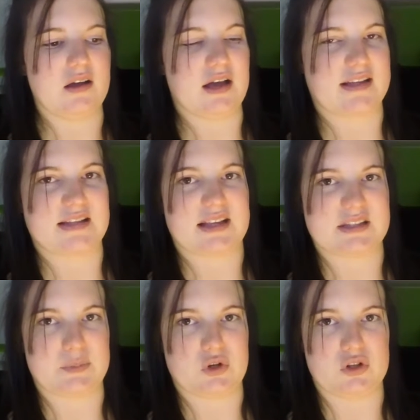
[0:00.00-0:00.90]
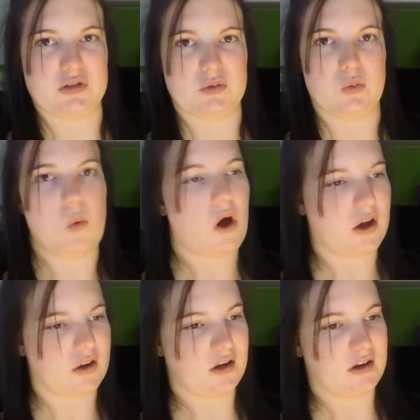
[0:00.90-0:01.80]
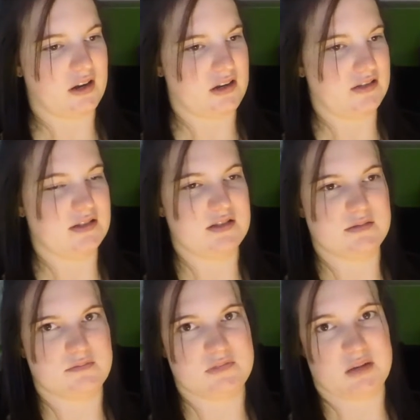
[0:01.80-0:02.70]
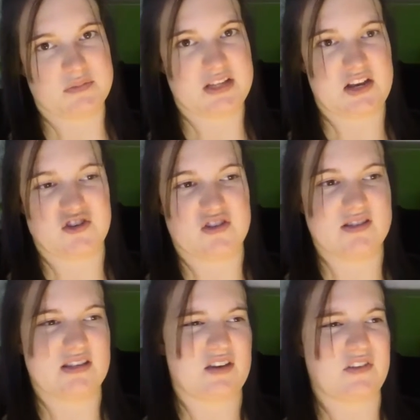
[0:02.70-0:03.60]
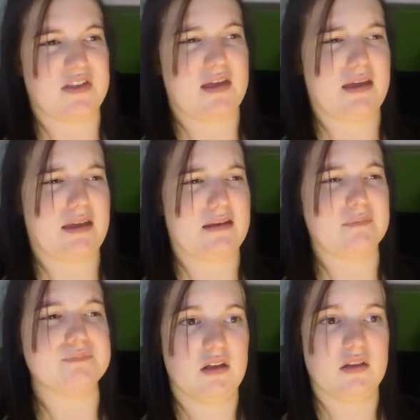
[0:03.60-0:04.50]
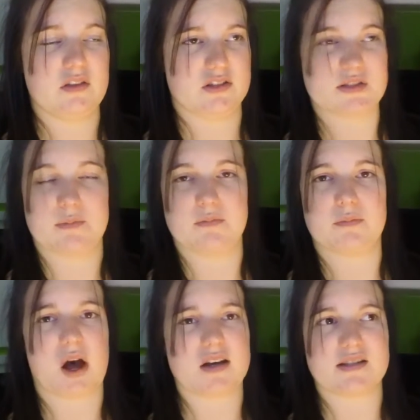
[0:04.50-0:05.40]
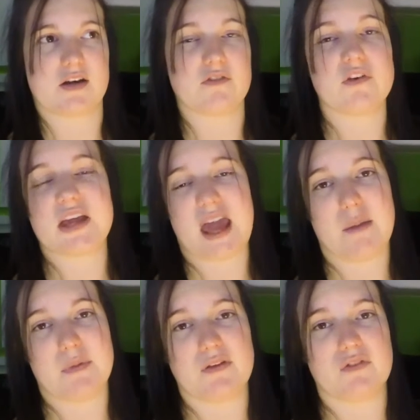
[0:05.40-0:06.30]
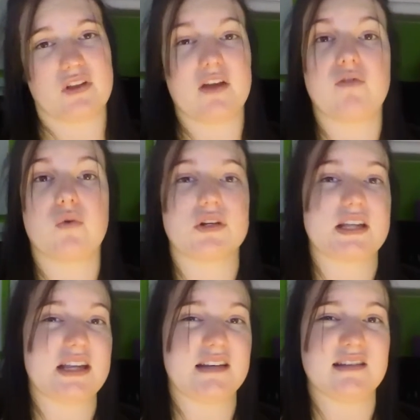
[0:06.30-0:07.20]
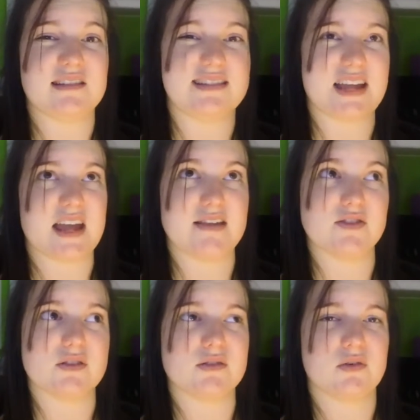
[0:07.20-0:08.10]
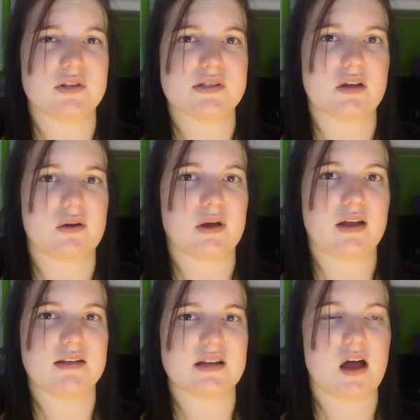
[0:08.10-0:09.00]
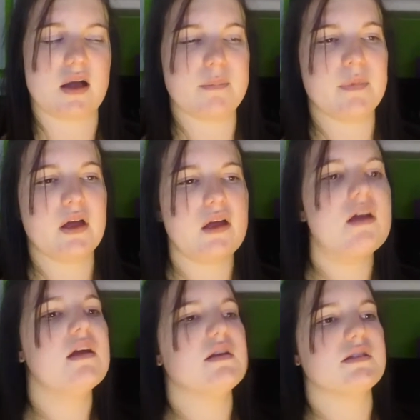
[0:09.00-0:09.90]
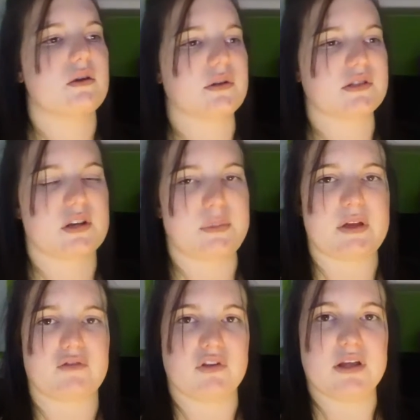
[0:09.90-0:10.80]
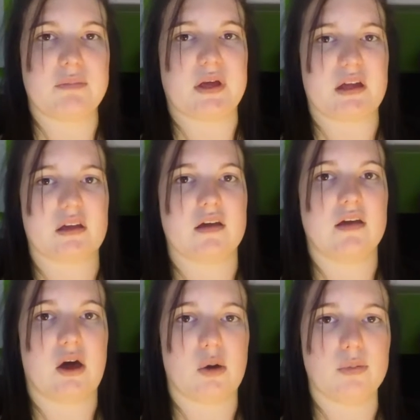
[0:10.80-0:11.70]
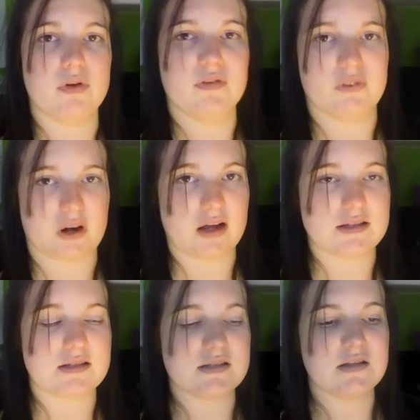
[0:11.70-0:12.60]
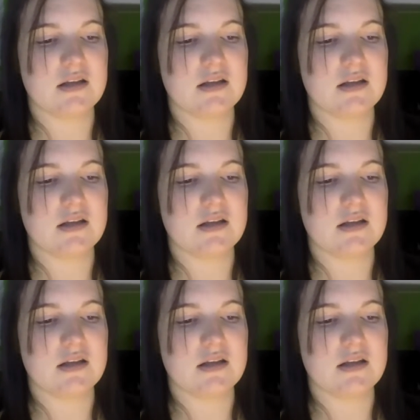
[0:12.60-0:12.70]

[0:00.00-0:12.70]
accessible water and dump stations and everything, and there's some parks that are free camping for like 14 days or so at a time, so it's going to be a really big help for us.